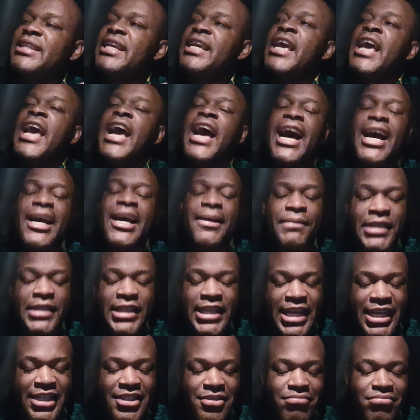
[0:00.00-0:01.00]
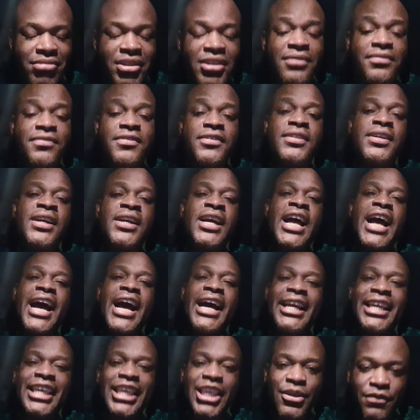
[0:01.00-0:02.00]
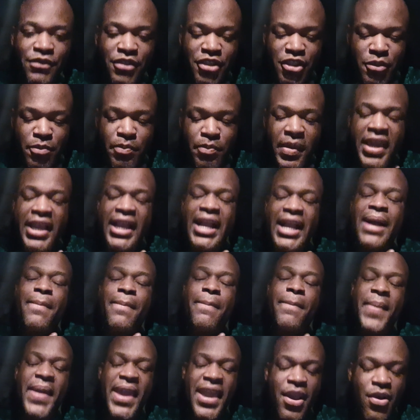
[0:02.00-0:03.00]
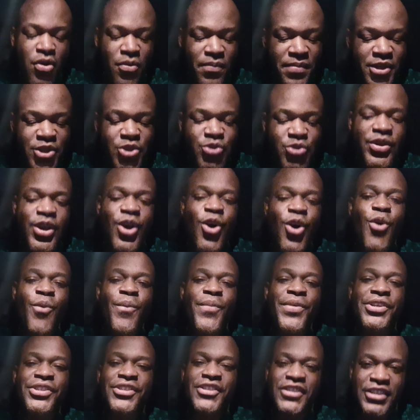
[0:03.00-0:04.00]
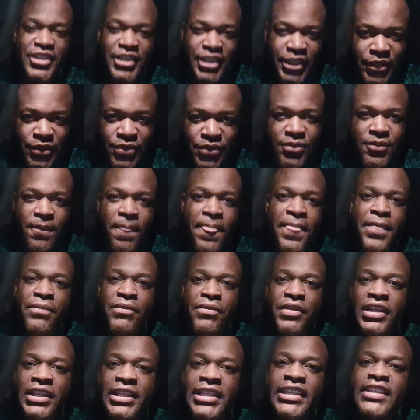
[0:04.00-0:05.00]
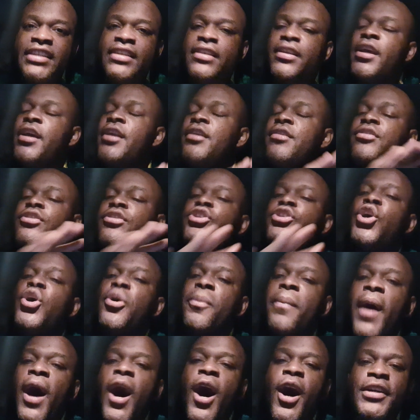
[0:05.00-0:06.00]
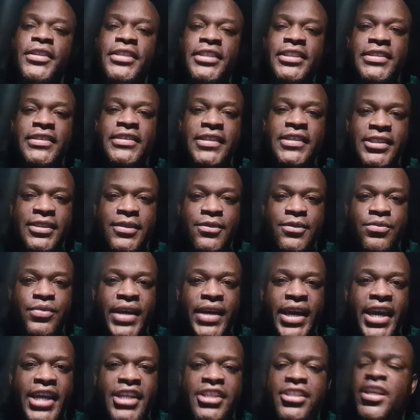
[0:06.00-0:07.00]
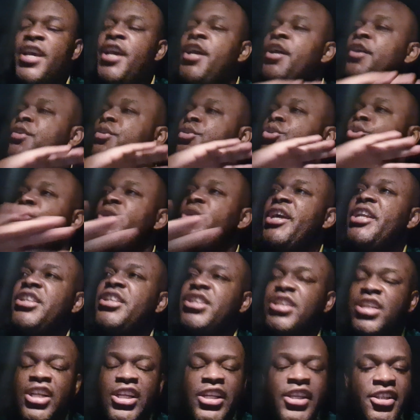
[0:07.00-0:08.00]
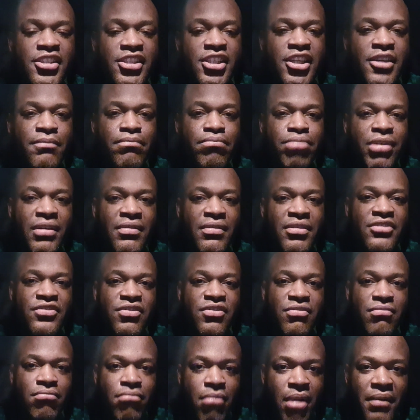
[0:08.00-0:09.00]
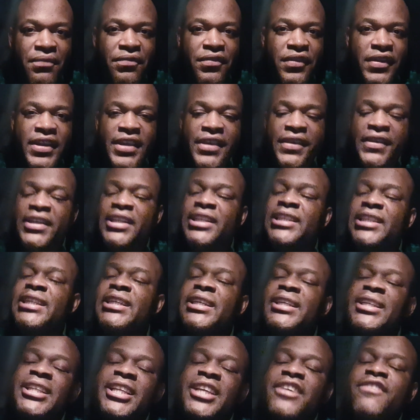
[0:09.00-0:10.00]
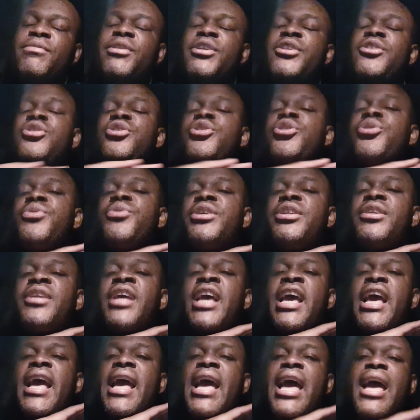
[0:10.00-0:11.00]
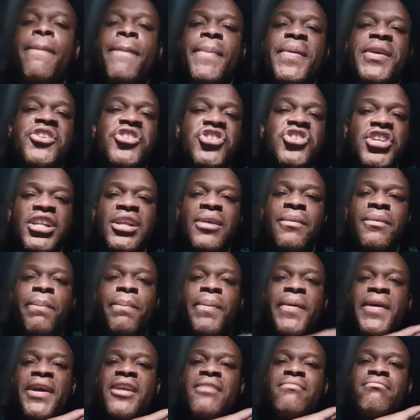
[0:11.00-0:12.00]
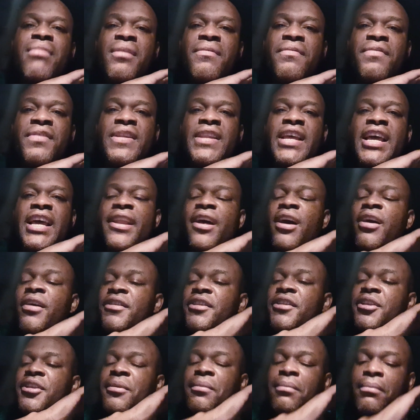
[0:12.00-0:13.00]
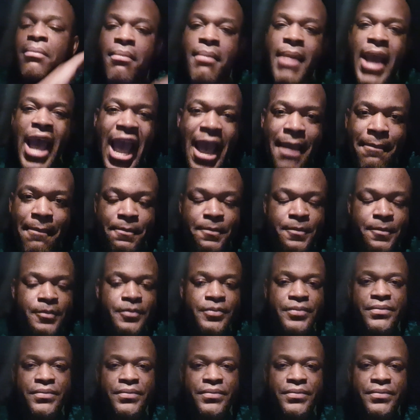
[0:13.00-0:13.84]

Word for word: I say, I'm the kind of brother, I give respect, I pay homage where homage is due. You dig? Dope artists in their rights. Great talented brothers from Motherland. You dig? They've been doing epic shit and putting Motherland on the map.